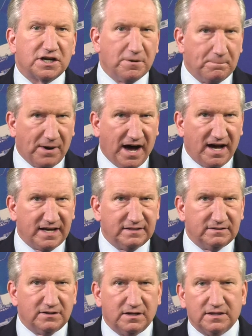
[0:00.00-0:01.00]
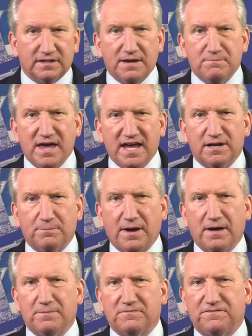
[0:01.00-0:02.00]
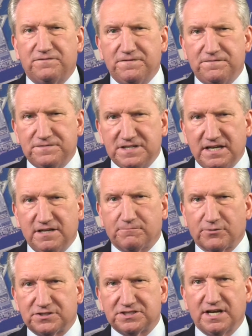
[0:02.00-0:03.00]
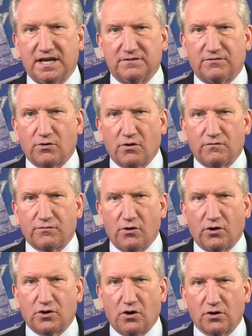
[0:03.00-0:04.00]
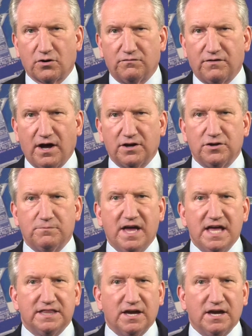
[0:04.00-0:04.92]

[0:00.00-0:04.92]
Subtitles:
Combined, they made about 15% of our overall cargo volume